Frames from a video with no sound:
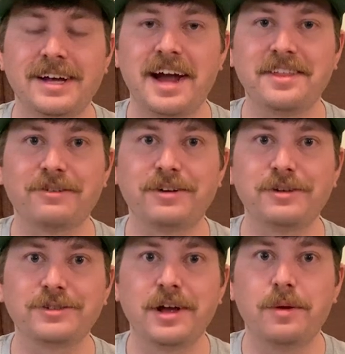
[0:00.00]
Hey there,
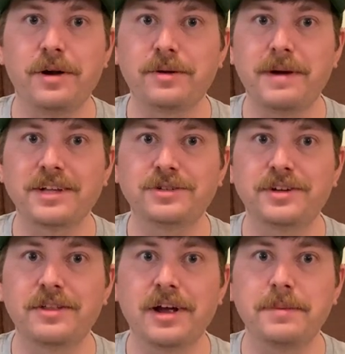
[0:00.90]
fellas. Welcome back to
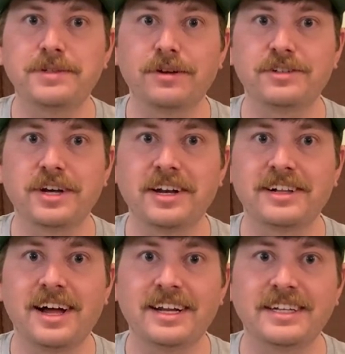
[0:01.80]
another episode of Johnny
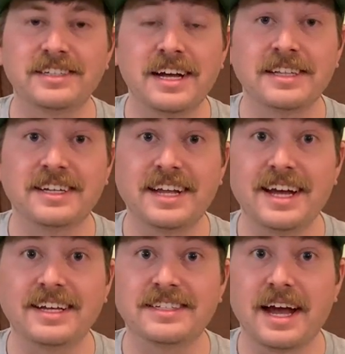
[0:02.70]
Clyde Eats.
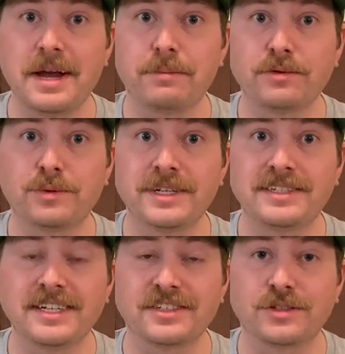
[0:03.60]
Today is April
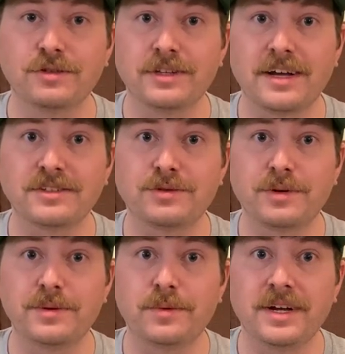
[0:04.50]
26,
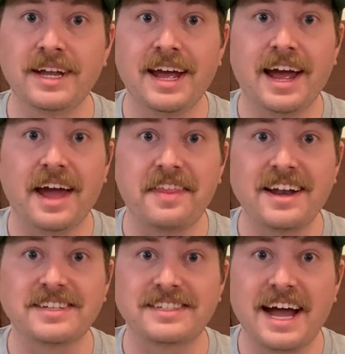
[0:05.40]
2021, and
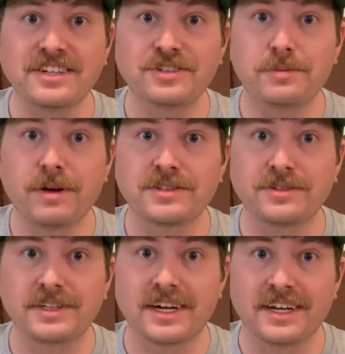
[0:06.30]
that is National
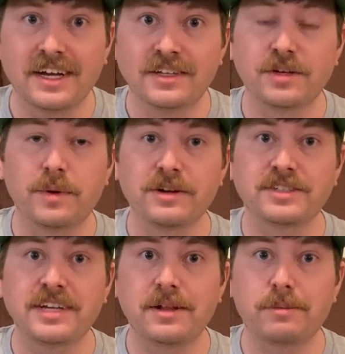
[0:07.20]
Pretzel Day. So we are
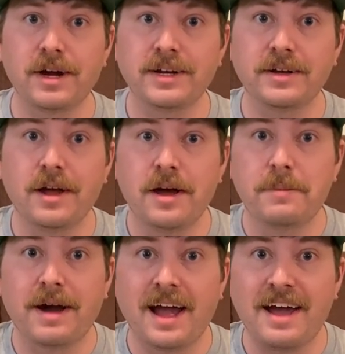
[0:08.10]
celebrating
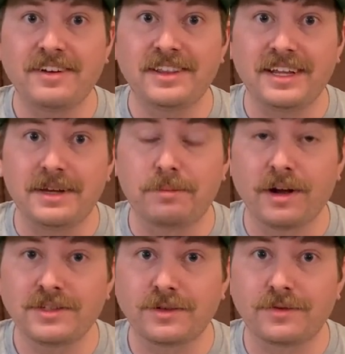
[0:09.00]
by having the
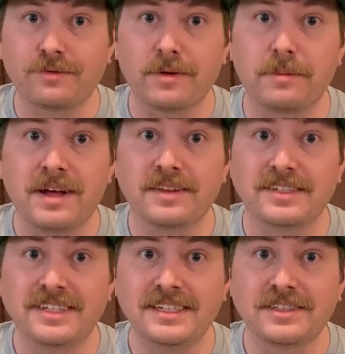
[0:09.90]
pretzel from the
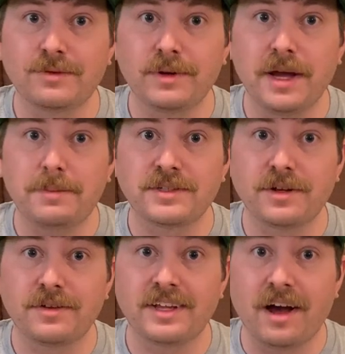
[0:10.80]
season 3
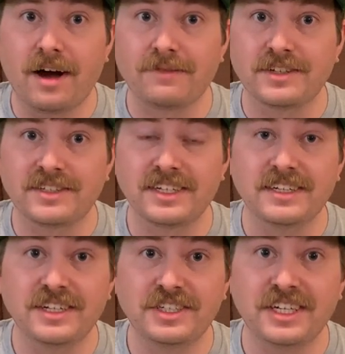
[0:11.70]
episode of The Office, The
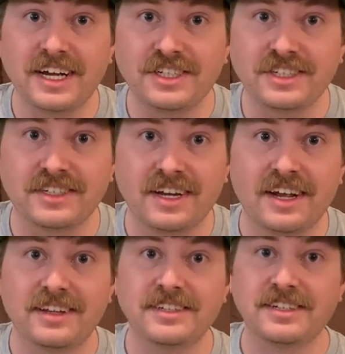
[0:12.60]
Initiation.
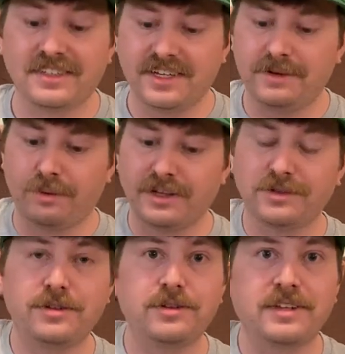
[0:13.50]
This is the
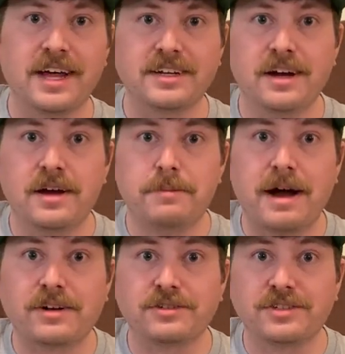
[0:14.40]
pretzel that
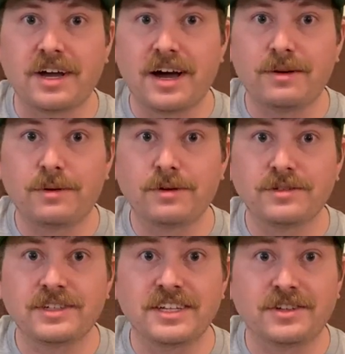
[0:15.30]
Michael Scott
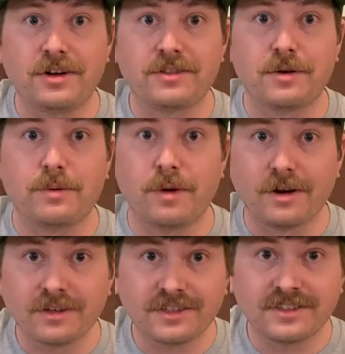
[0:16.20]
orders. It's called The
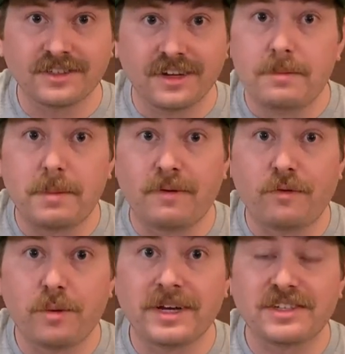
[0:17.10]
Works. But
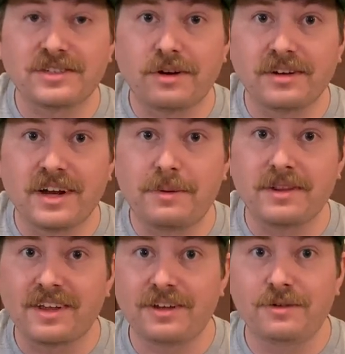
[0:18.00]
before we get started, I
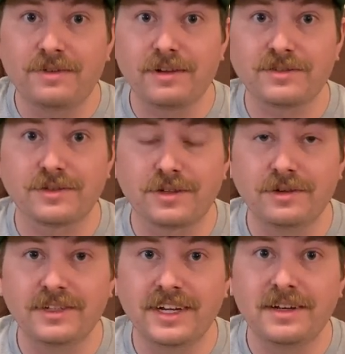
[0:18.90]
want to thank you fellas for
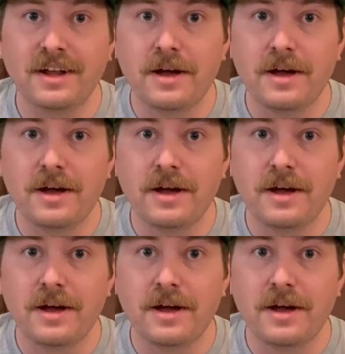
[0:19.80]
tuning in.